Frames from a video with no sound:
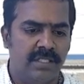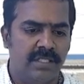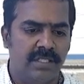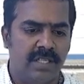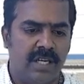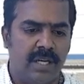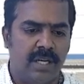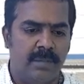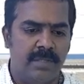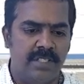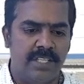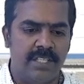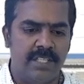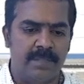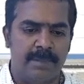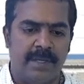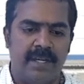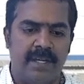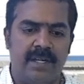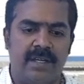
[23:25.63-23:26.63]
How much he
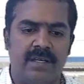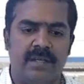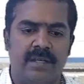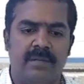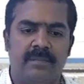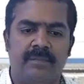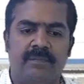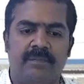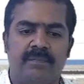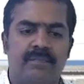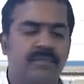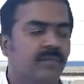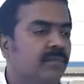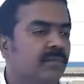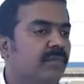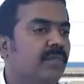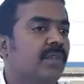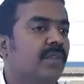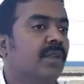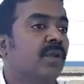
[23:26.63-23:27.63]
spent?
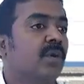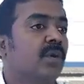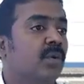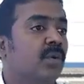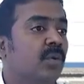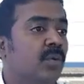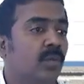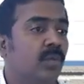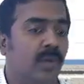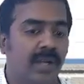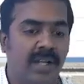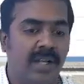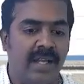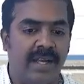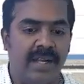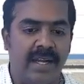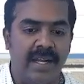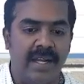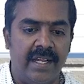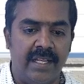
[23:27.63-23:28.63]

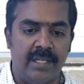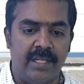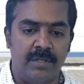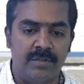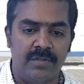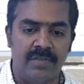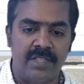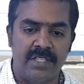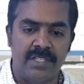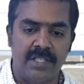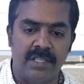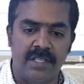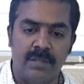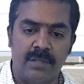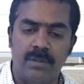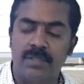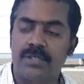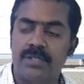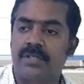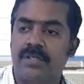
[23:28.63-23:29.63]
1,80,000, which
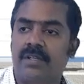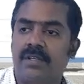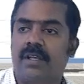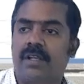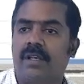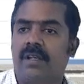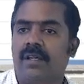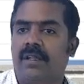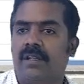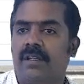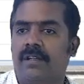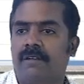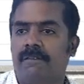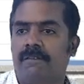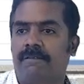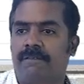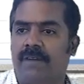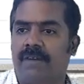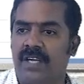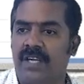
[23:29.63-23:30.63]
includes
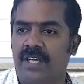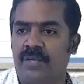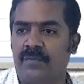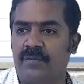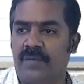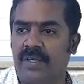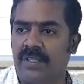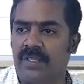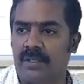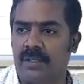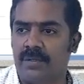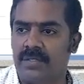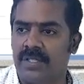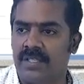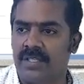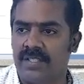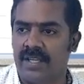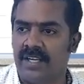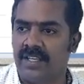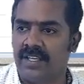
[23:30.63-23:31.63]
45,000
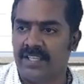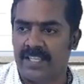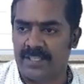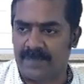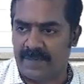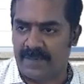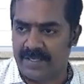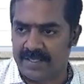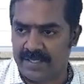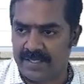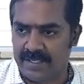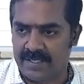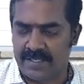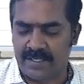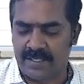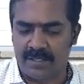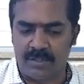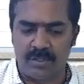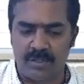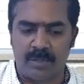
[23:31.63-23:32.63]
selling expenses.
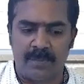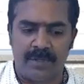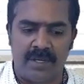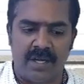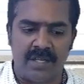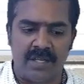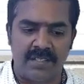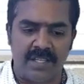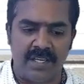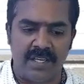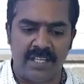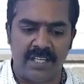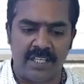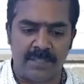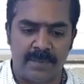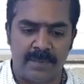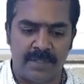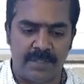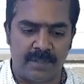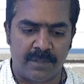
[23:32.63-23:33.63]
So for non-selling
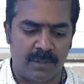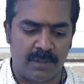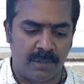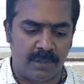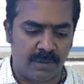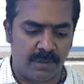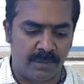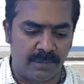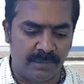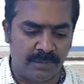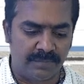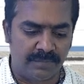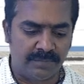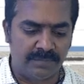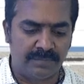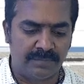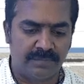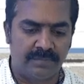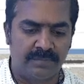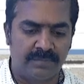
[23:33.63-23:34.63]
expense,
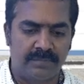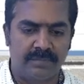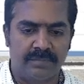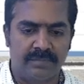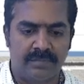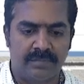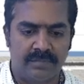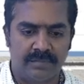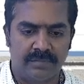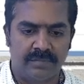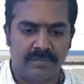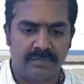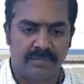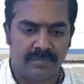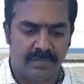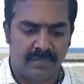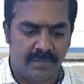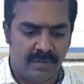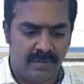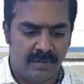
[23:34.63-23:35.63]

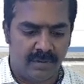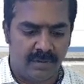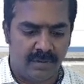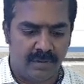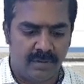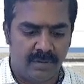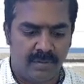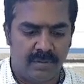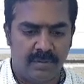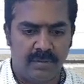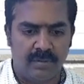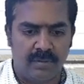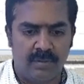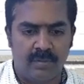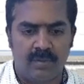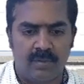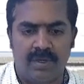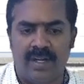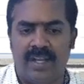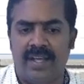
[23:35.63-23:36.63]

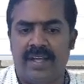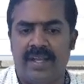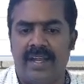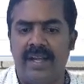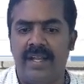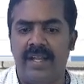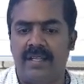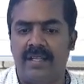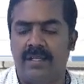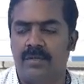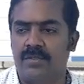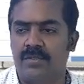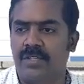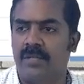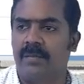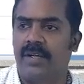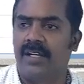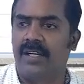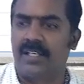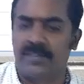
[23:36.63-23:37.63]
1,80,000
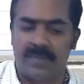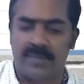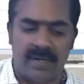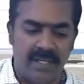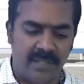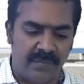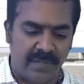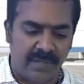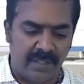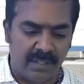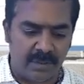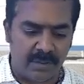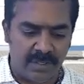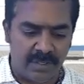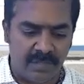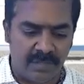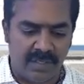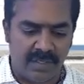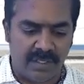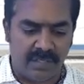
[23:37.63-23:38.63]
minus
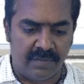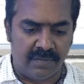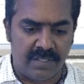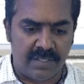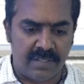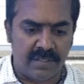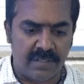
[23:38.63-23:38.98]
45,000 will give us